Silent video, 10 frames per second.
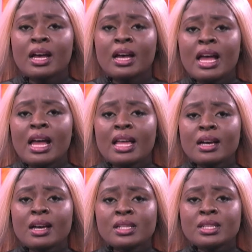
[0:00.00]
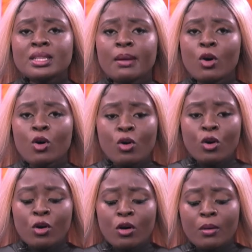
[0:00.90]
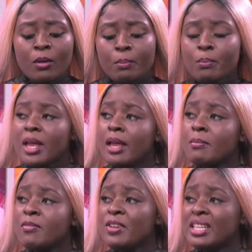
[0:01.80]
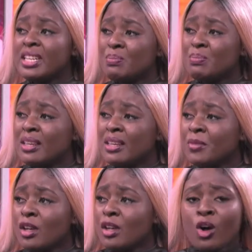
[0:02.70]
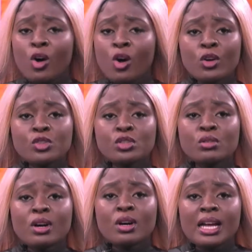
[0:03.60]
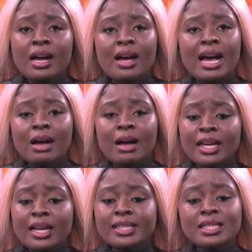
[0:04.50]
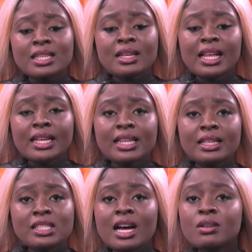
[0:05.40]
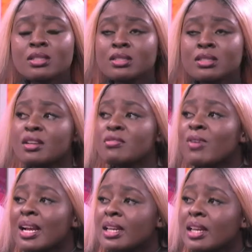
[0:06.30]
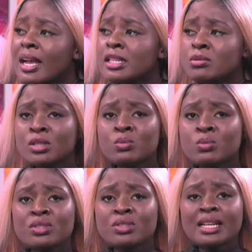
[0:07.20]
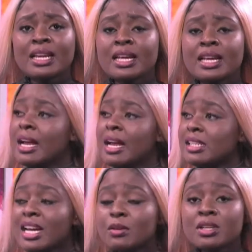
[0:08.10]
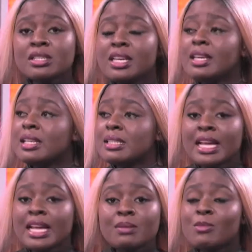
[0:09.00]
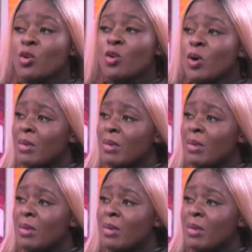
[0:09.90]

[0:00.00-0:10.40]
And that one time Oko village be Oju hona akula kete like the child started running and she was wondering that day the child was thinking say in with whom mami